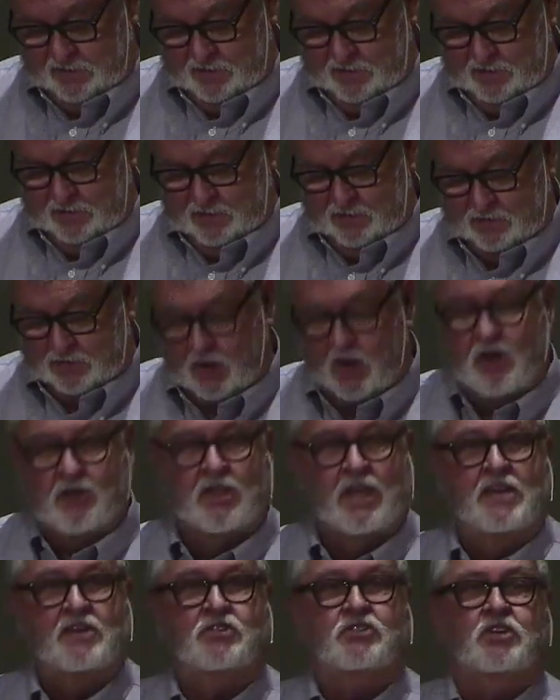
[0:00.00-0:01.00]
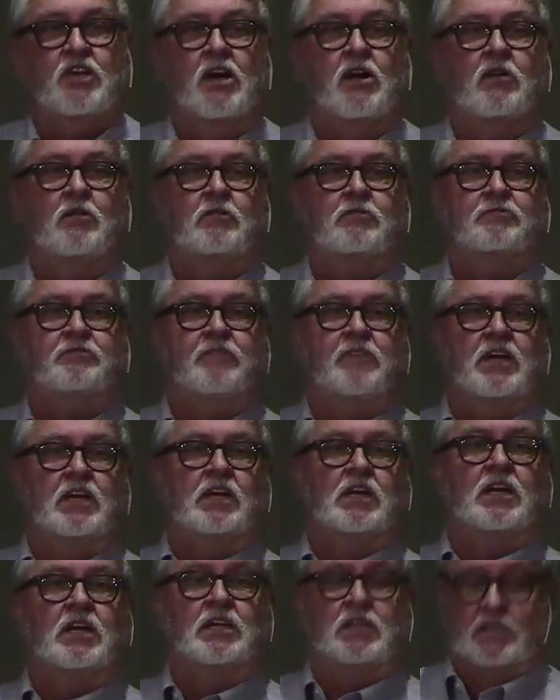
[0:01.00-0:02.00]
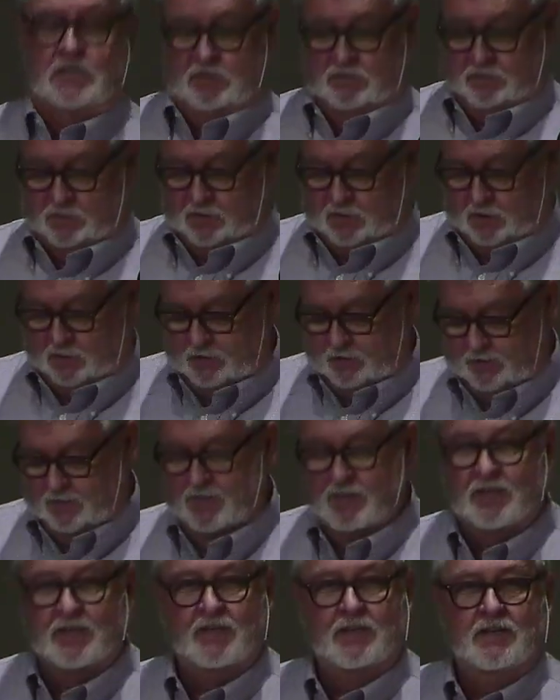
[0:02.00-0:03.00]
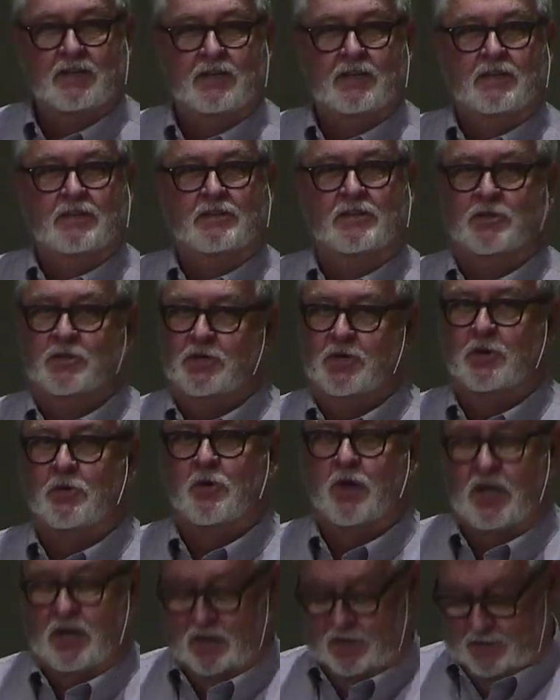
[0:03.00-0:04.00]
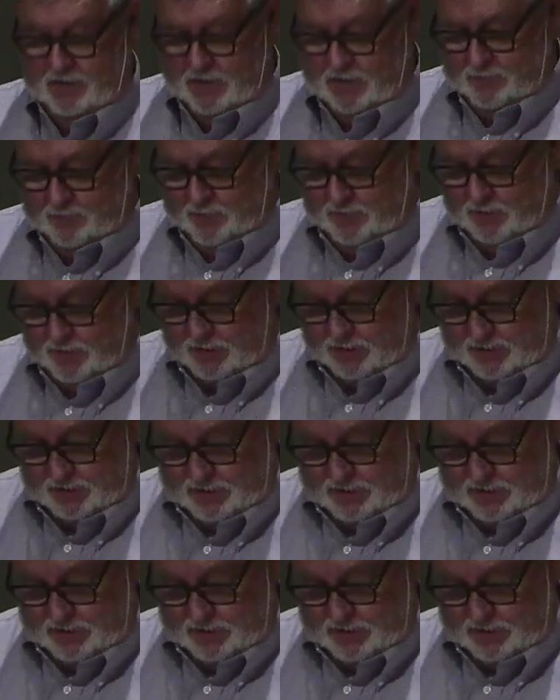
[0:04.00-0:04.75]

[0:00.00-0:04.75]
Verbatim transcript: so they sewed fig leaves. Took you a while on that one, didn't